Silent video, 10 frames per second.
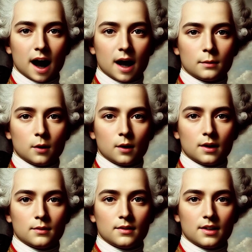I am Louis
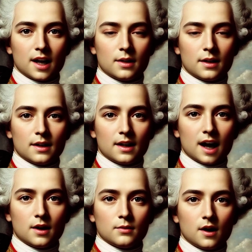XV,
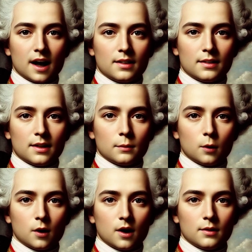King of France,
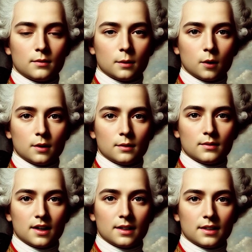born on February
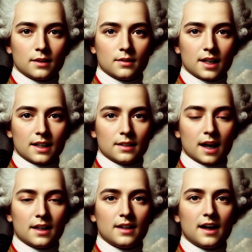15,
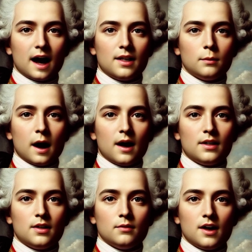1710, at the
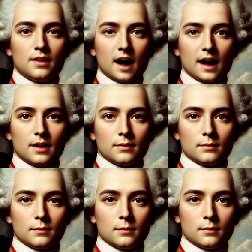Palace of Versailles.
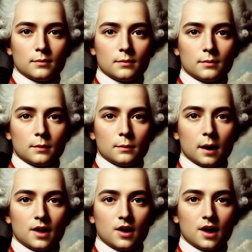
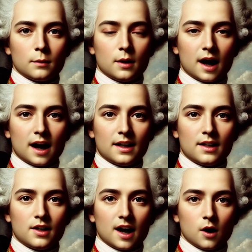My journey began in
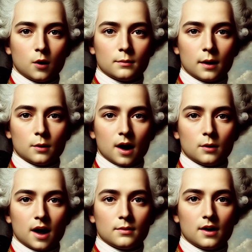the shadow of my
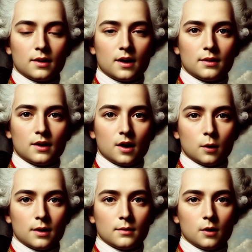great-grandfather,
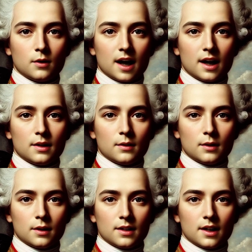Louis XIV,
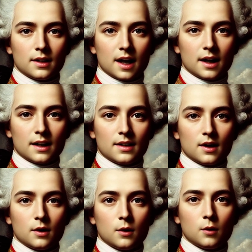the Sun King,
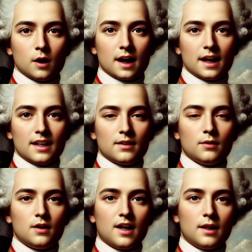whose reign had left
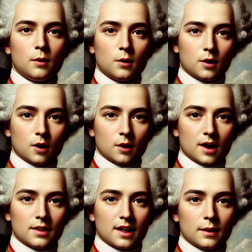France both
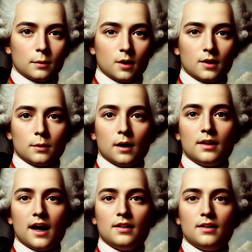glorious and burdened by
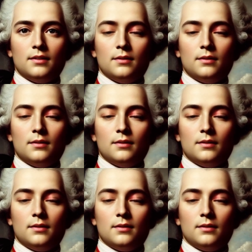debt.